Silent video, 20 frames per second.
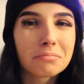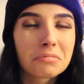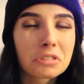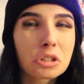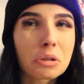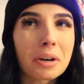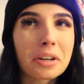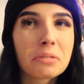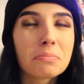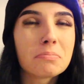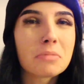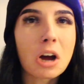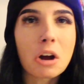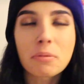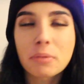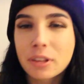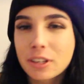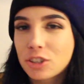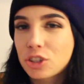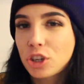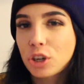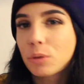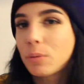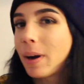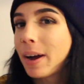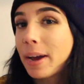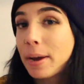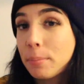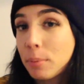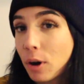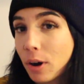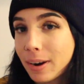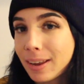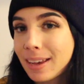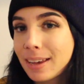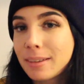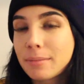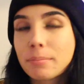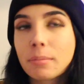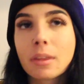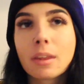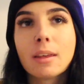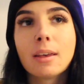so I'm not really sure why I bought it,